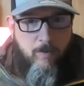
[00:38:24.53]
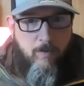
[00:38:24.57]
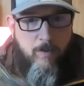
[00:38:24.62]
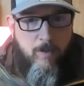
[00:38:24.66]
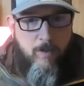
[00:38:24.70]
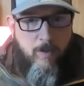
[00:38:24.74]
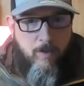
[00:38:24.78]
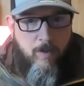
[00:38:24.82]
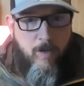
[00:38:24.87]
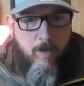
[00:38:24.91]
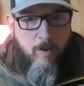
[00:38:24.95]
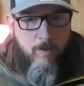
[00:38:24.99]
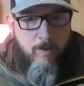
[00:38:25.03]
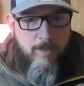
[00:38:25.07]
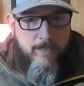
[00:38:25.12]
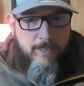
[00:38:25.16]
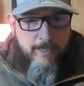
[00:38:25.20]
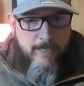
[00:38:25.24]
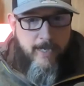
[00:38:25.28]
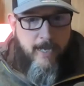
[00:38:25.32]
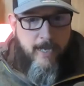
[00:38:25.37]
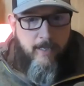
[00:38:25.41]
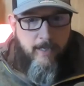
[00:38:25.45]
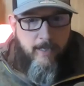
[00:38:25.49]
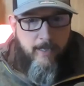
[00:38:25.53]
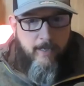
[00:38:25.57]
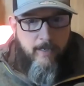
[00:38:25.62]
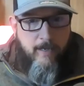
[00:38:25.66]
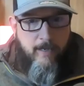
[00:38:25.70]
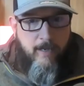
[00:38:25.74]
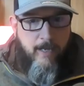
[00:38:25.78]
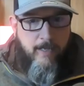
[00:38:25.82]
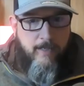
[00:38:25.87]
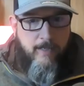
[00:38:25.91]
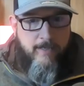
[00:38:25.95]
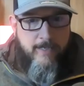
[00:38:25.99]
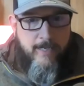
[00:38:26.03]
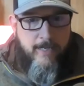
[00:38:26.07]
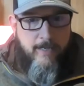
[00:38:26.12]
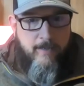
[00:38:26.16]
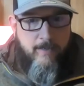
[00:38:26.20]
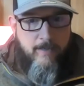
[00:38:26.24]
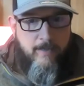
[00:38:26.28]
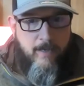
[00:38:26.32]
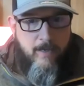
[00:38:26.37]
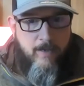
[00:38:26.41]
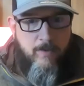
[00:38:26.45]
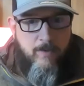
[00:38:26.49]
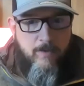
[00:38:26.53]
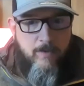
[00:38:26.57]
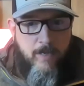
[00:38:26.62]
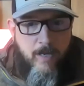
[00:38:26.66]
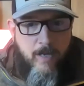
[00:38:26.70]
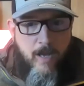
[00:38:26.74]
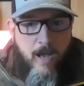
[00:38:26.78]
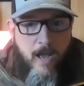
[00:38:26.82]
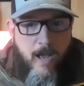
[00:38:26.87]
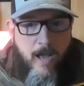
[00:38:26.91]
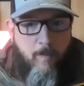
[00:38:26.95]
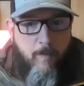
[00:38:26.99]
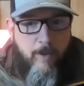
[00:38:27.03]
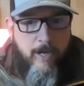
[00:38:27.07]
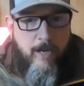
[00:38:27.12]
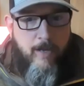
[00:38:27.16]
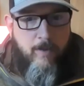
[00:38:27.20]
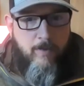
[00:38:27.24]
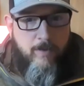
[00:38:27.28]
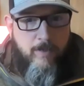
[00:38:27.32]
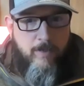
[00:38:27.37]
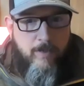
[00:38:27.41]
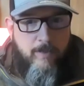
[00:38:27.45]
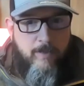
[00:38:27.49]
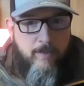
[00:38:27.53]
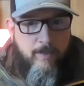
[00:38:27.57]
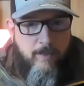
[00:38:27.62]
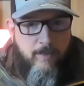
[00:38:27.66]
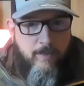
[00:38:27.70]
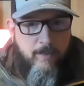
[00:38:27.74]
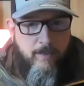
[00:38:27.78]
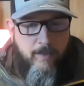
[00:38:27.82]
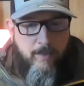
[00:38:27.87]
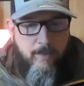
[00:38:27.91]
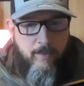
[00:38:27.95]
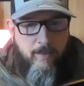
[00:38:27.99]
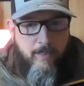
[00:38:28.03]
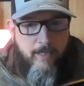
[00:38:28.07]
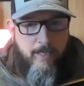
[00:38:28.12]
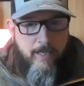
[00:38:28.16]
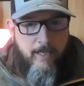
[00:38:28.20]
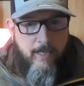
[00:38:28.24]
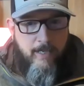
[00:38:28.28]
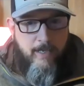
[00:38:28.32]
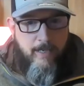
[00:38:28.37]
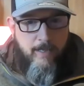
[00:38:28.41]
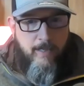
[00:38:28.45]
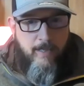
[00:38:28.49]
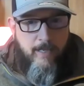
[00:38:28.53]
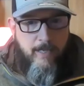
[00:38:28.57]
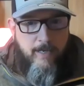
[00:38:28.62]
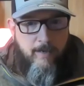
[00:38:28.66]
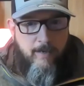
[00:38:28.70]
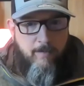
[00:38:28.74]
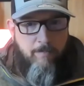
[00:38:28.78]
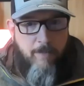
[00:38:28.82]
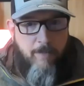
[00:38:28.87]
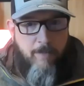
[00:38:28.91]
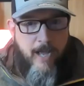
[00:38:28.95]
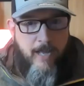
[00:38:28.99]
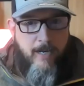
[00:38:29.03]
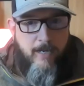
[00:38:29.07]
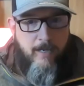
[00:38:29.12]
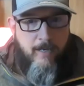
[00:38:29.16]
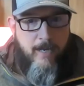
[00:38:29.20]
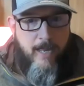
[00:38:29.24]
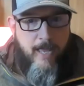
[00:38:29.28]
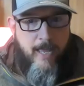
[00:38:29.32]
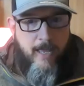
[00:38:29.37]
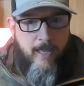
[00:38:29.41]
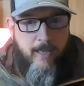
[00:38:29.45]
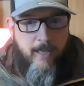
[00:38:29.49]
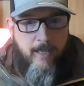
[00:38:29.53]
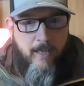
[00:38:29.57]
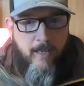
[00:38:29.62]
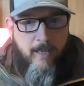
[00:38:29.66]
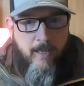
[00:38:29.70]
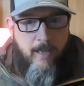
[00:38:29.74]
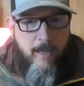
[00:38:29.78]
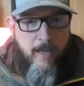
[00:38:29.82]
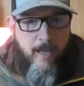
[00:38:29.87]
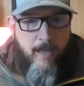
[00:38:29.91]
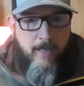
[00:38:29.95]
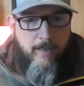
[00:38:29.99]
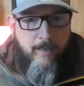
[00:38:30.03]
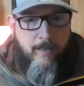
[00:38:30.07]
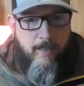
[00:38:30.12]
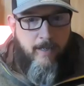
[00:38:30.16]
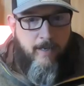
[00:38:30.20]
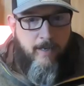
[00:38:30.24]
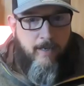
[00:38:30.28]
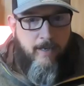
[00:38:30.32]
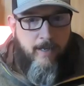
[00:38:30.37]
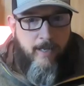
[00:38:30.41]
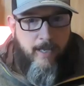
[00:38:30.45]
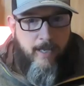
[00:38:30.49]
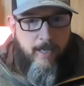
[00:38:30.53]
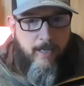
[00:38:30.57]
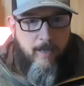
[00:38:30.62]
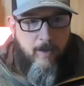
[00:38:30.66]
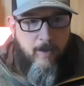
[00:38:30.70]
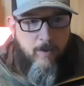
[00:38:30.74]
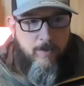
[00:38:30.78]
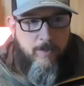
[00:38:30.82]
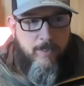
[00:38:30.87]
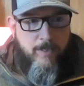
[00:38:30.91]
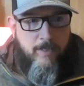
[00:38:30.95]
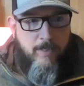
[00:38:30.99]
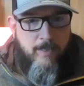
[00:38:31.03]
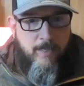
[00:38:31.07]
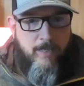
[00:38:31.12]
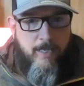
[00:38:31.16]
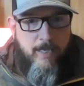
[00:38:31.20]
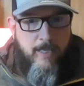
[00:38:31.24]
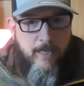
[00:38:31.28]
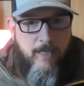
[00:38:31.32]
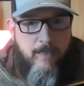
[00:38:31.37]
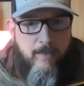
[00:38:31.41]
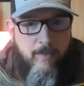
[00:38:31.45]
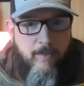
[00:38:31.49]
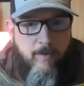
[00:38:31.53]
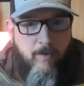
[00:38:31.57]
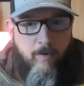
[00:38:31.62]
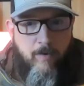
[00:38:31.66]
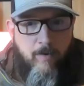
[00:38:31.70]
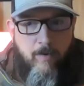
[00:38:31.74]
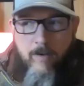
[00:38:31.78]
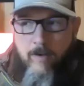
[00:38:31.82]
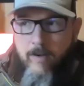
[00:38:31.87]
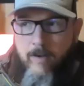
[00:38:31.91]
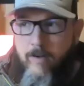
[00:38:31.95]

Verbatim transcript: You go and sell it. And sales goes, I went out to the lead and they didn't buy today. And then it goes into the ether.